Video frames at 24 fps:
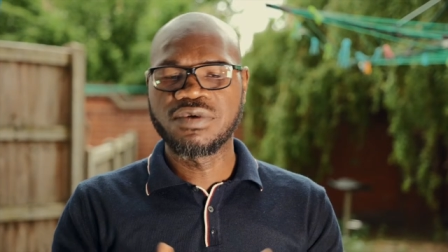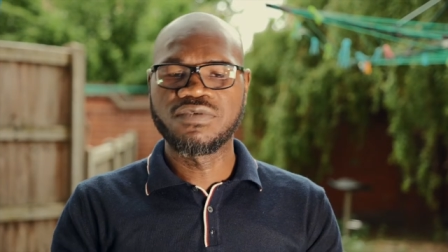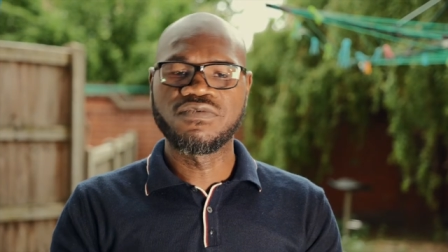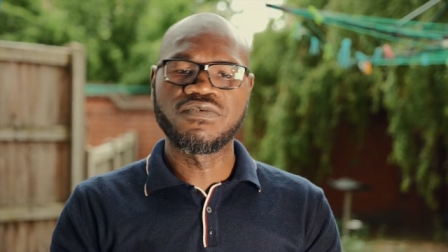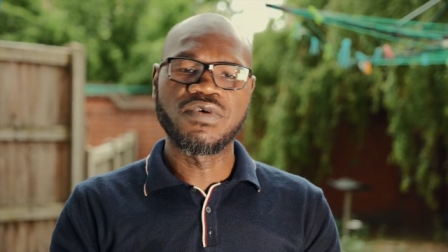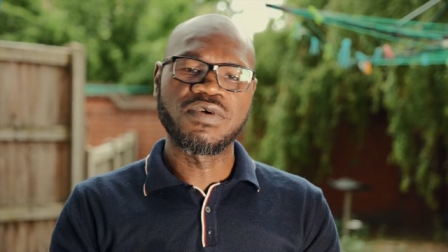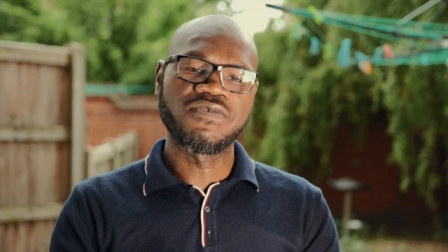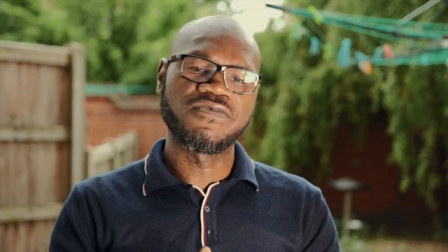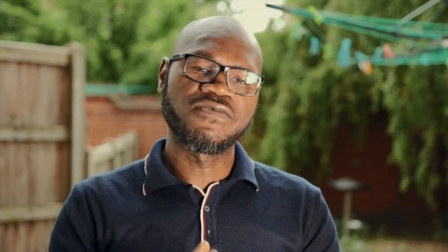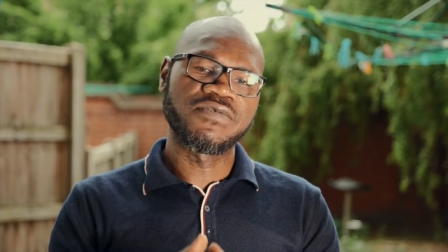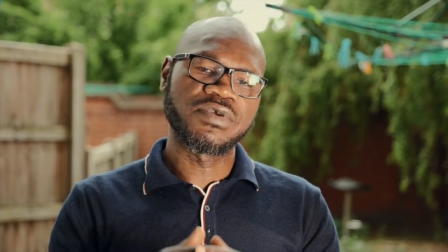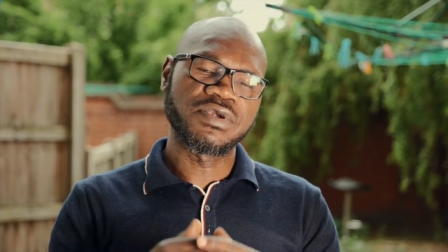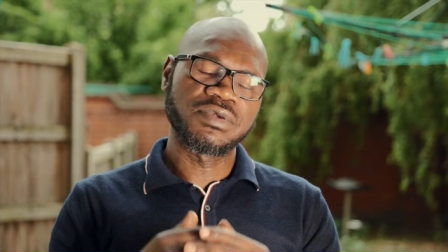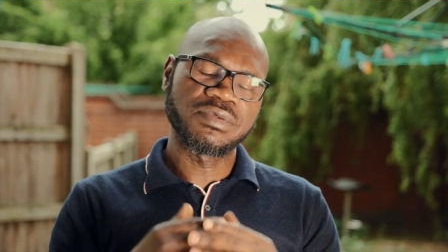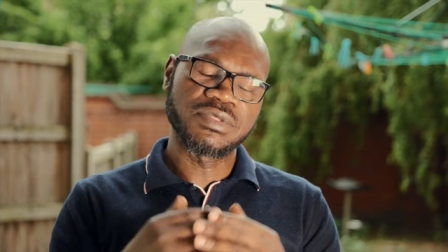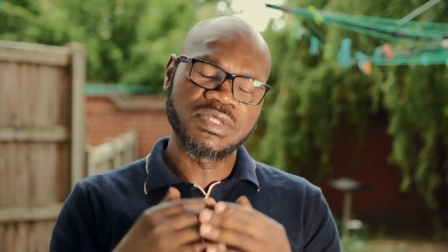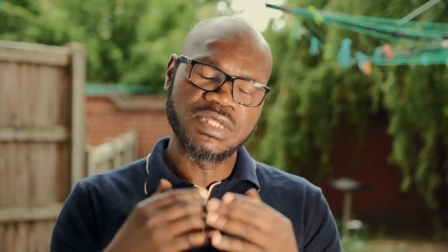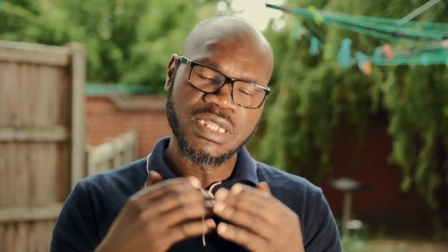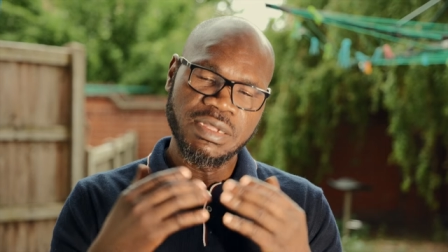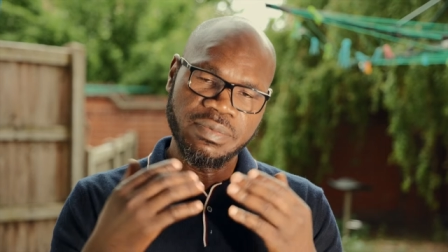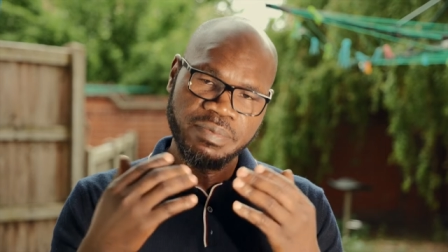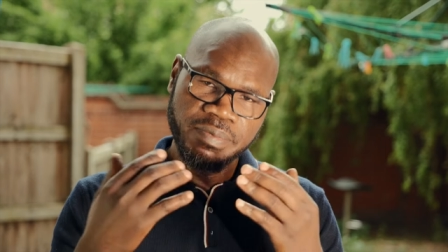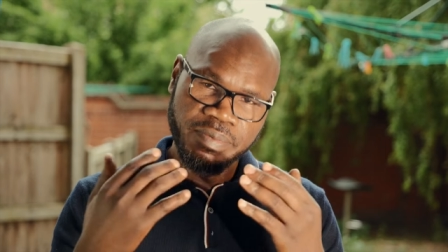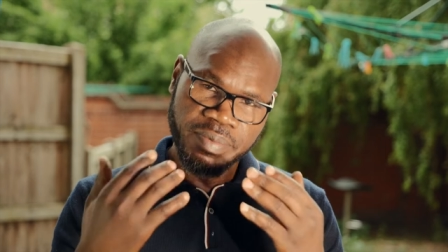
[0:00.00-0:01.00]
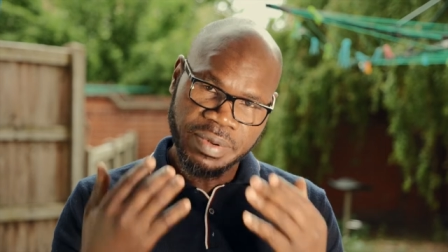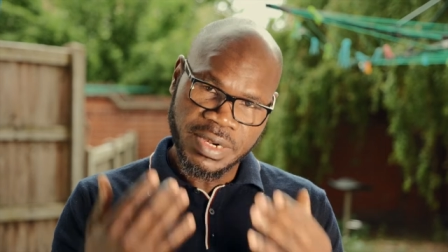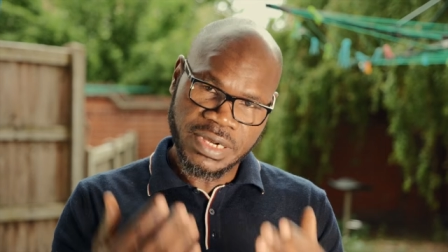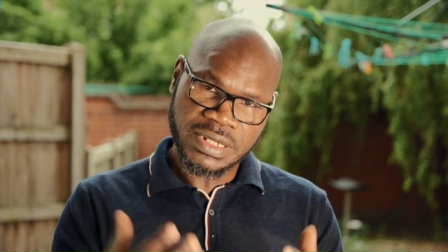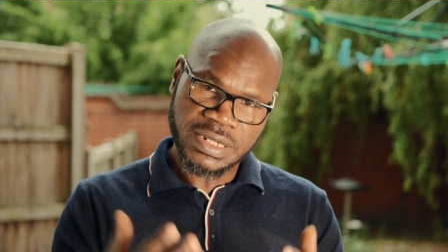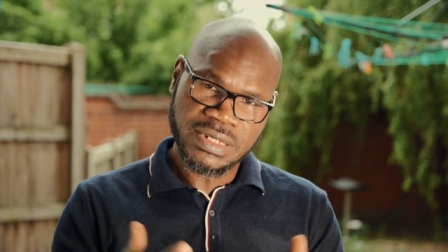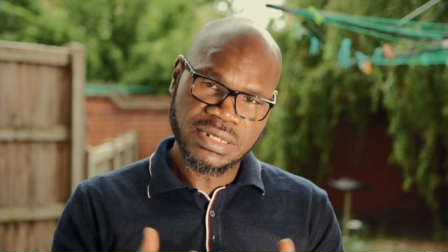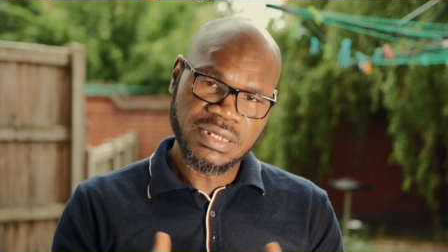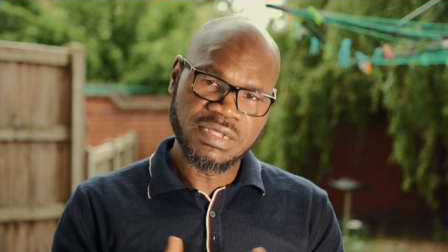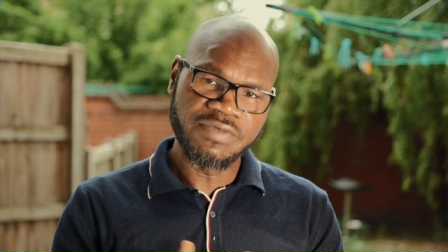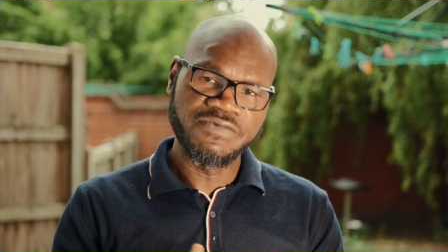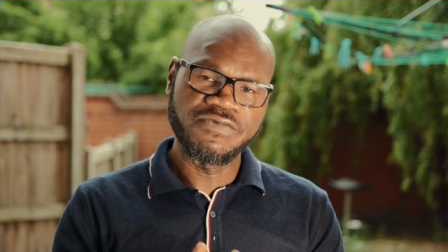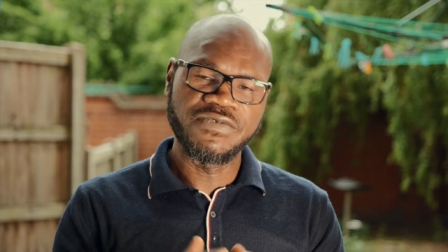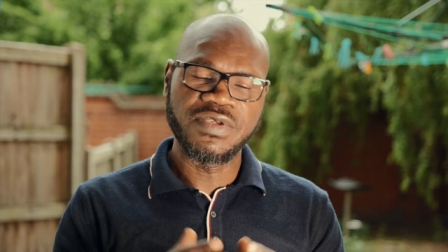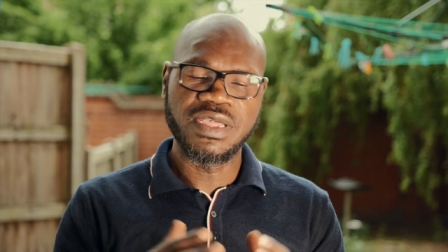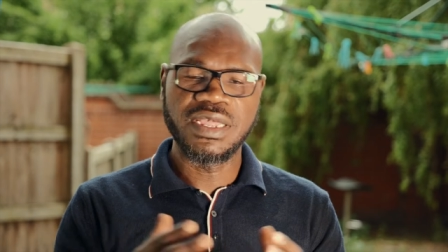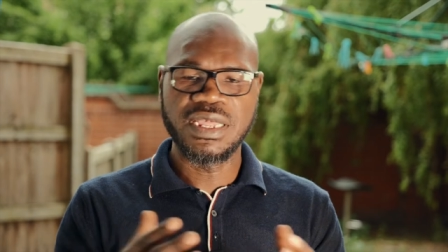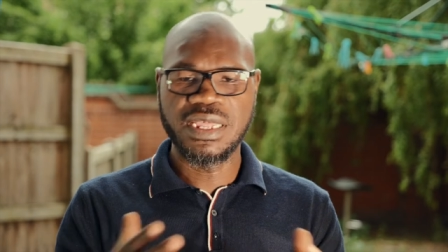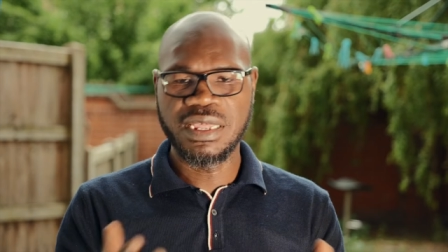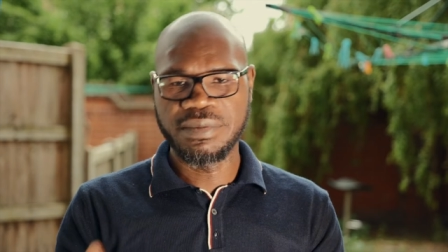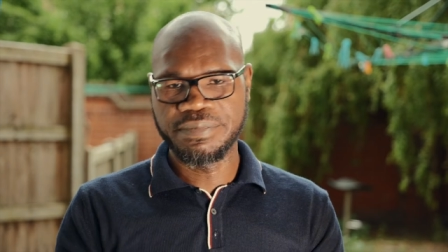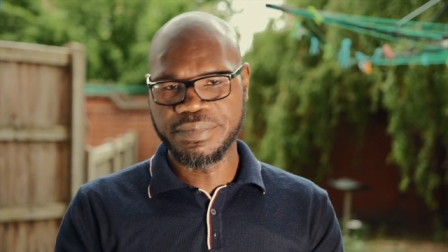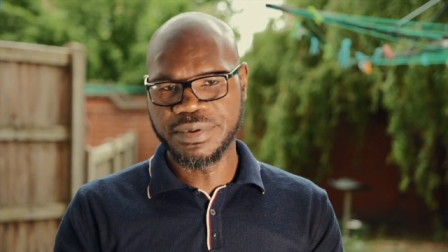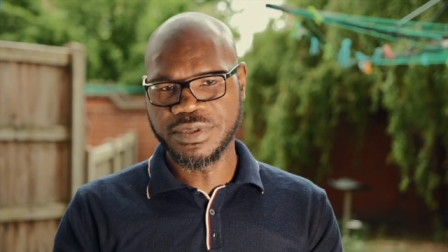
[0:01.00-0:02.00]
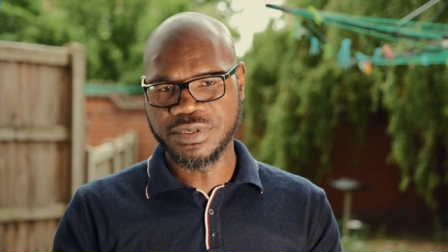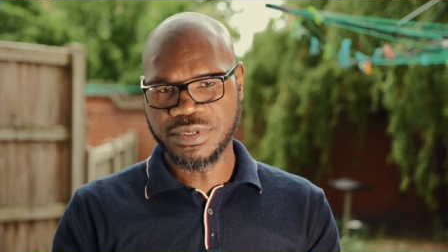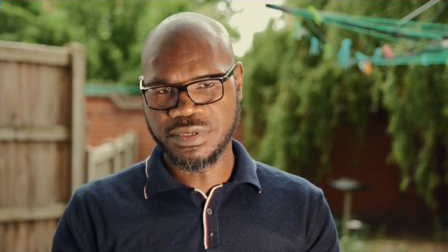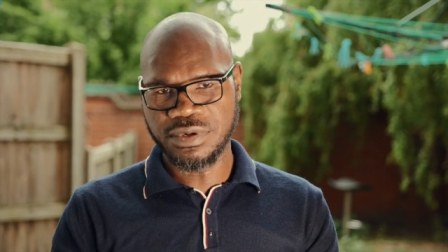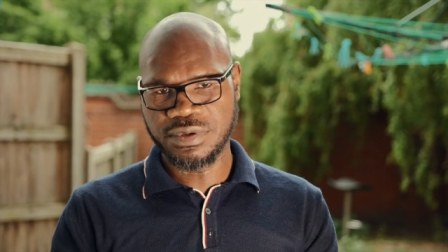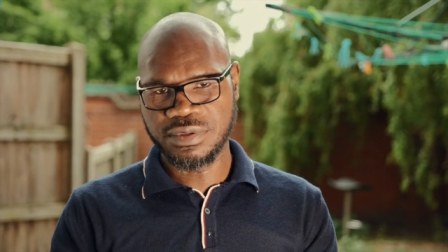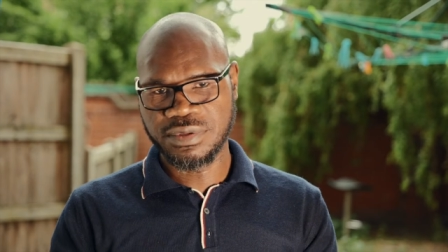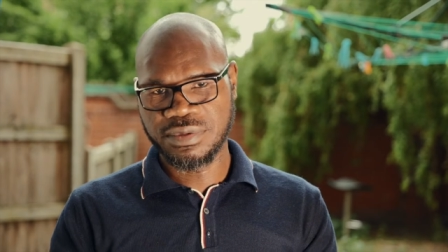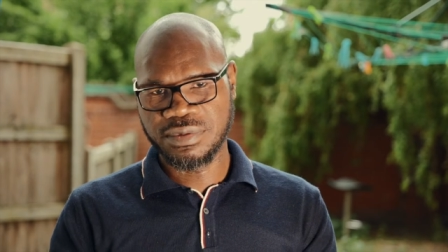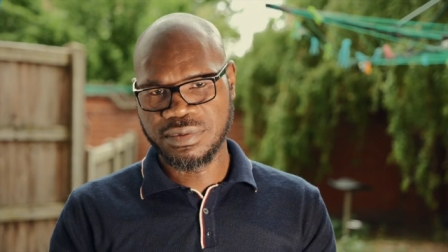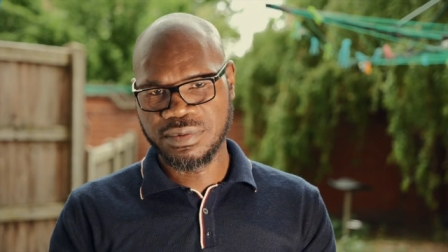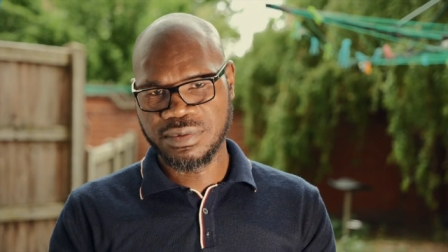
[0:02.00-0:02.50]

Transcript: with depressive episodes,